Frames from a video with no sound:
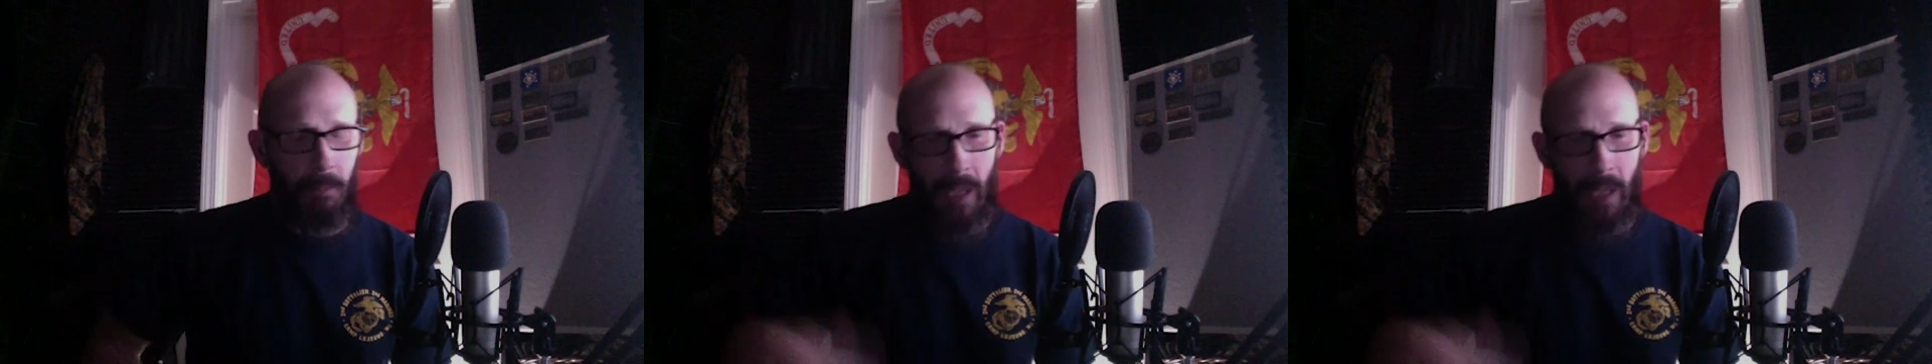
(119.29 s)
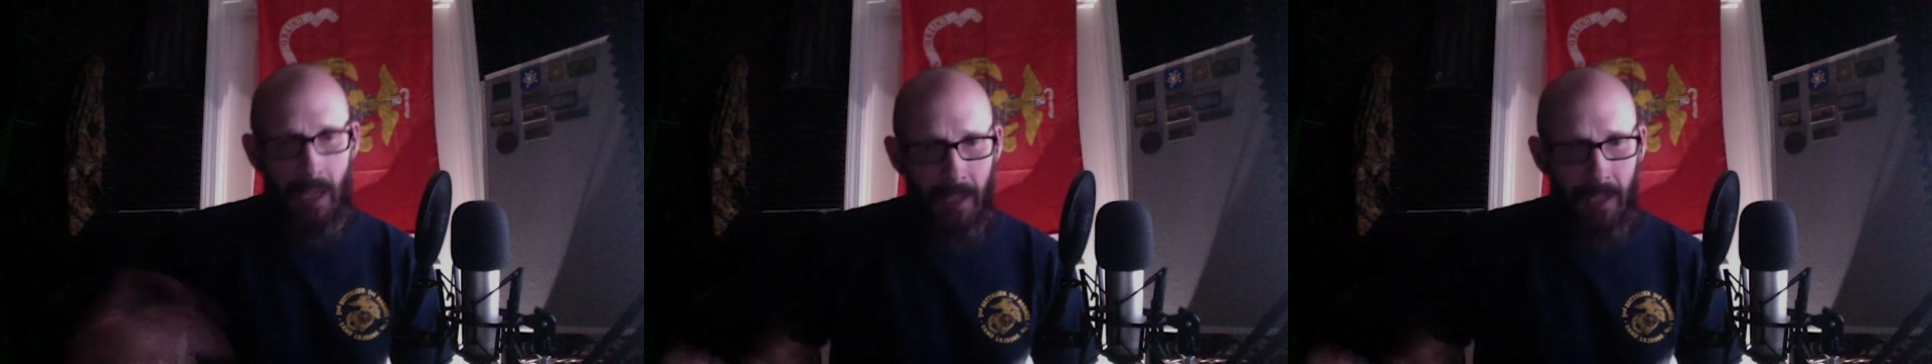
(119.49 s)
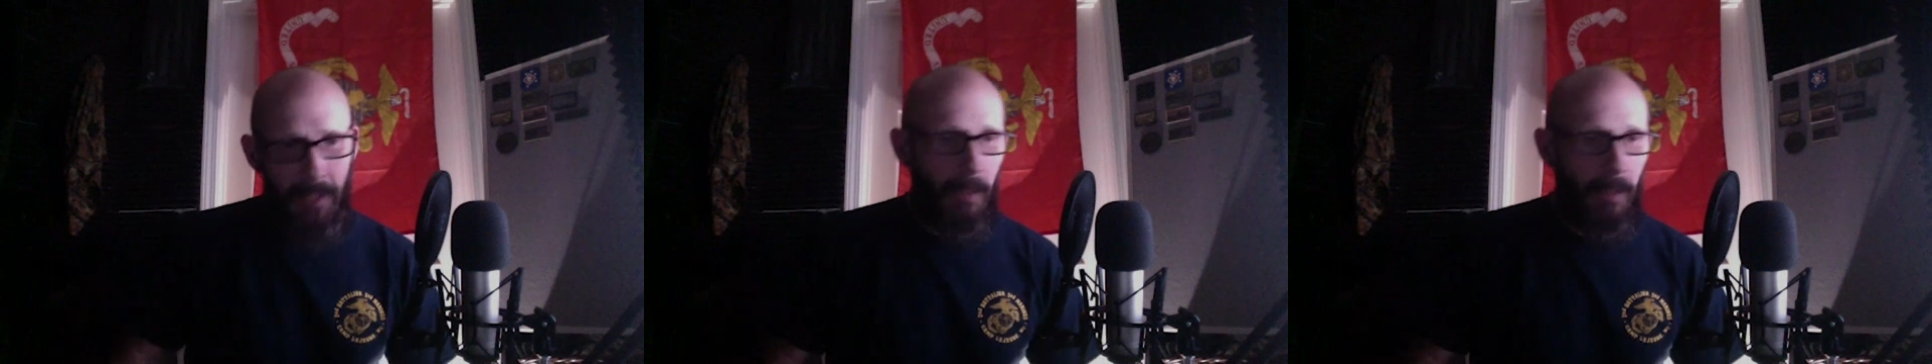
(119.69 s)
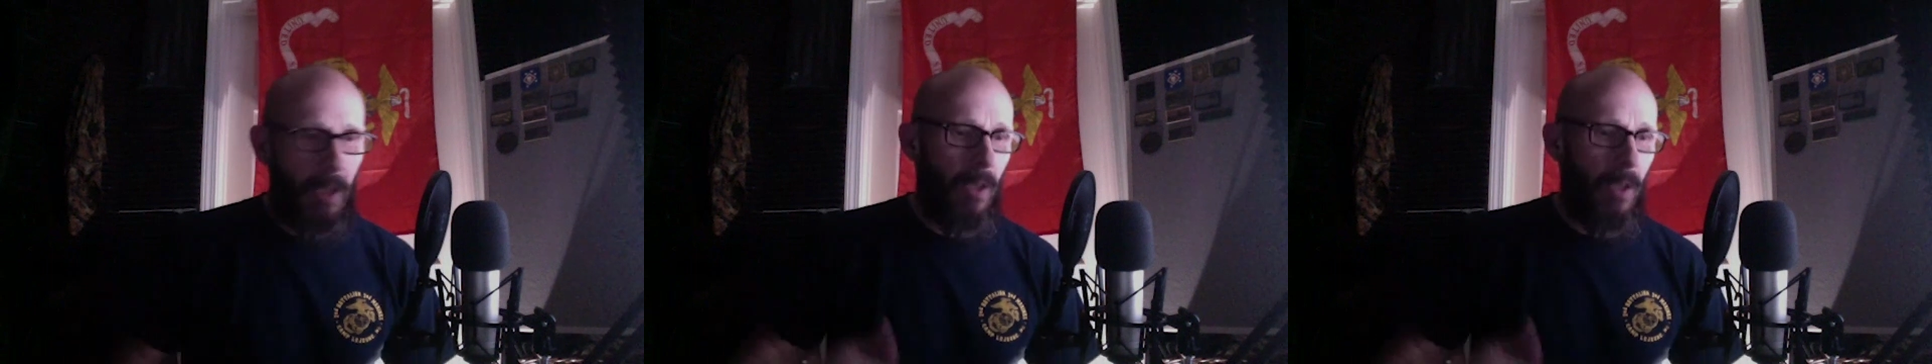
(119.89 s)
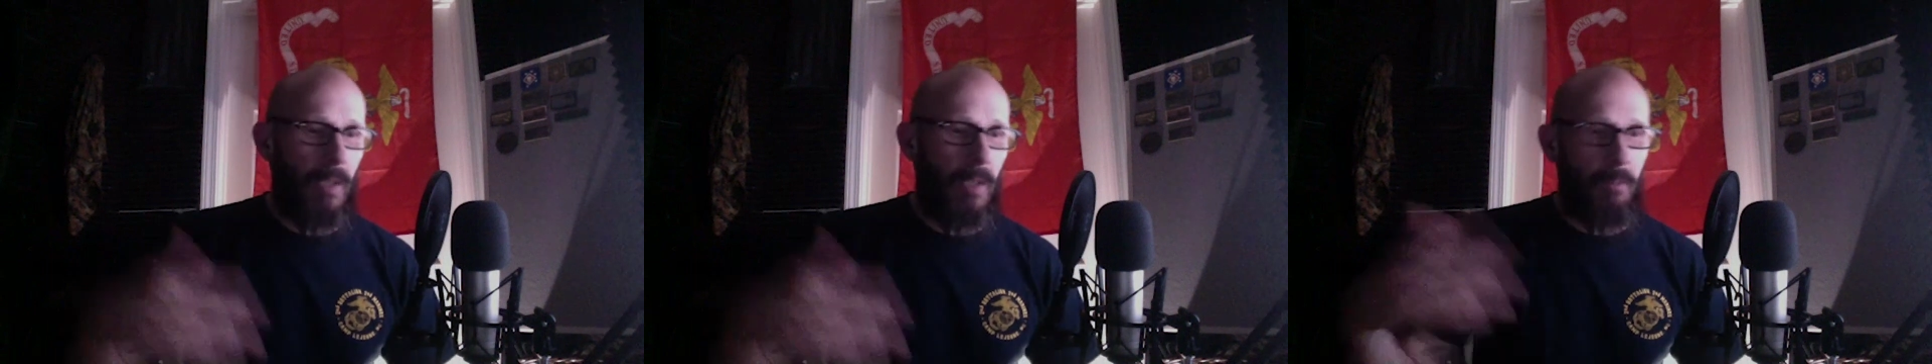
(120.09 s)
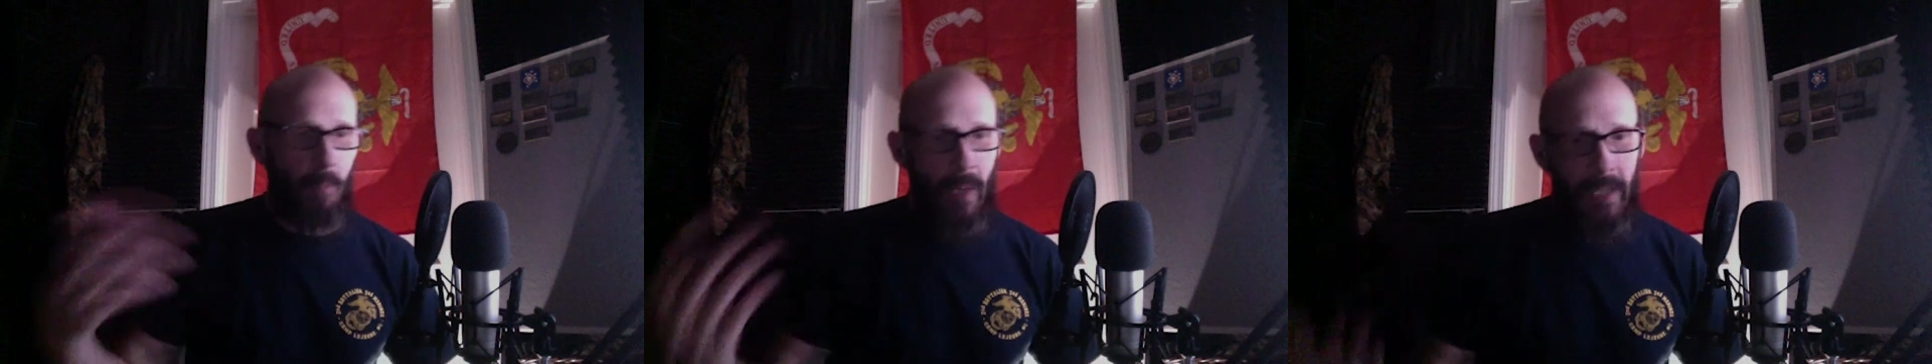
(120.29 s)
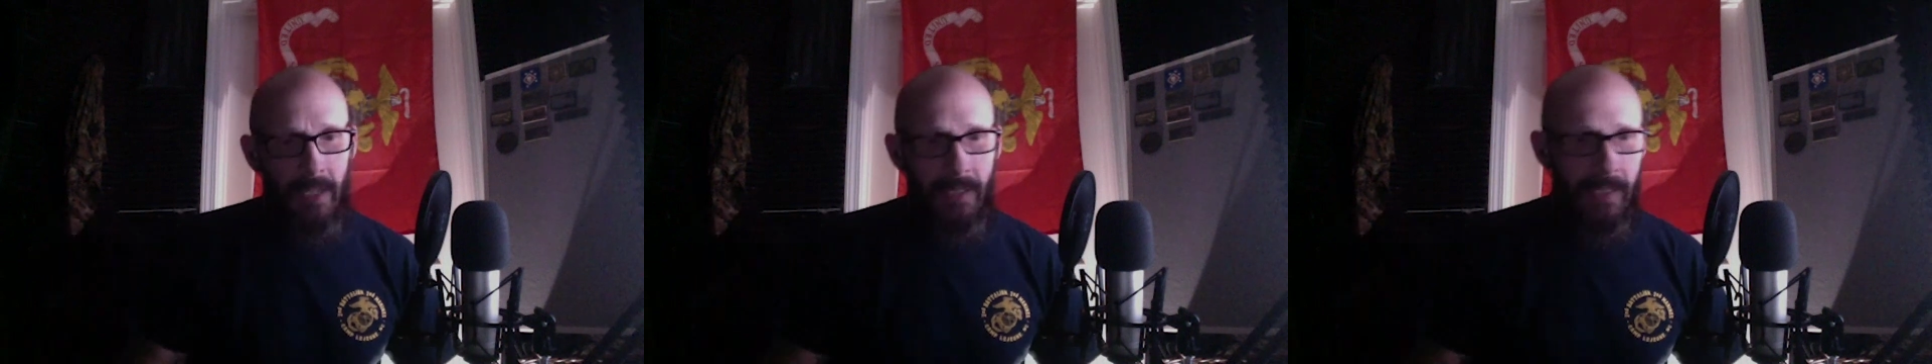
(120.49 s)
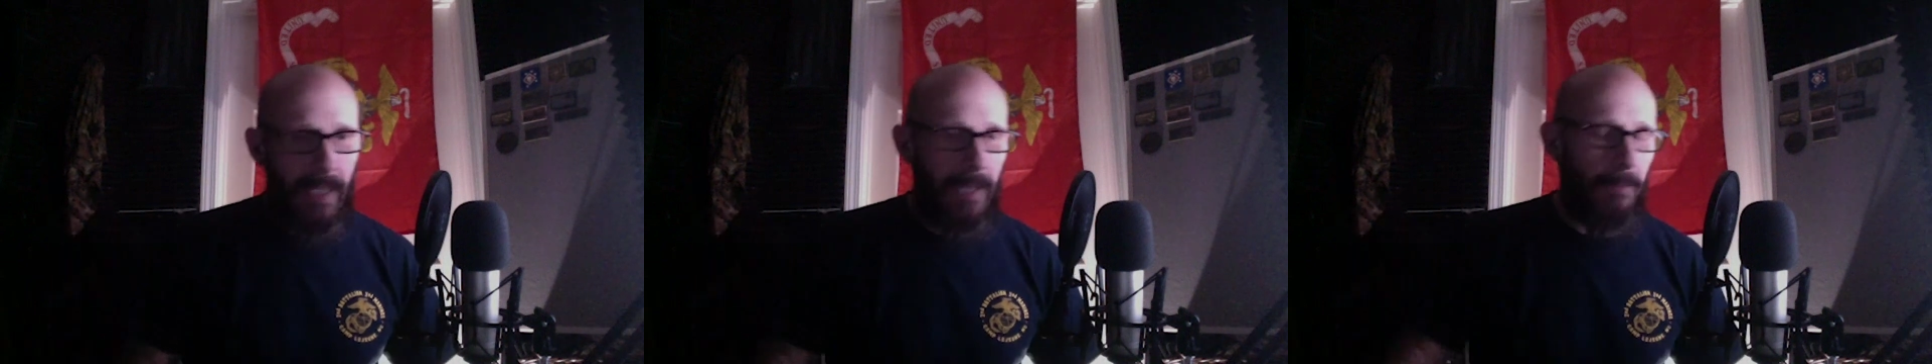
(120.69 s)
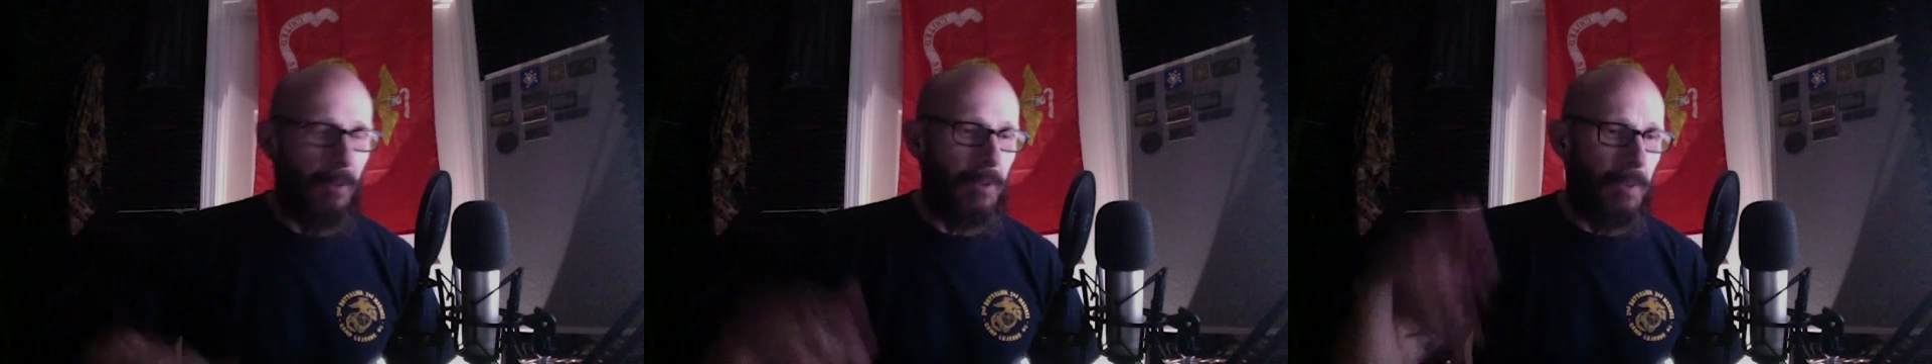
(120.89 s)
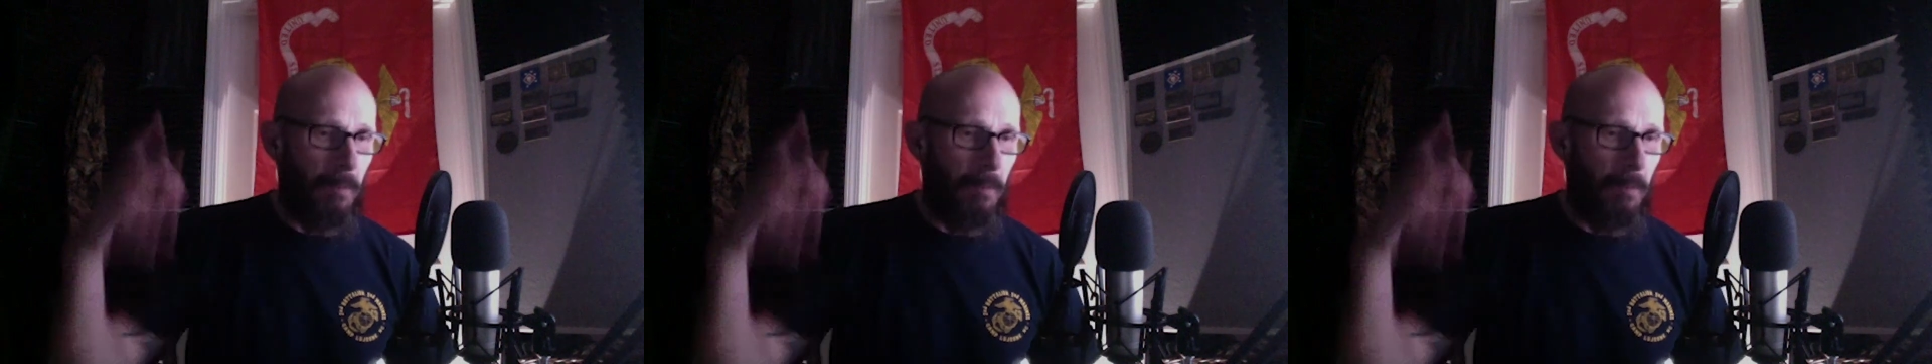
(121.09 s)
behind the bar and waiting tables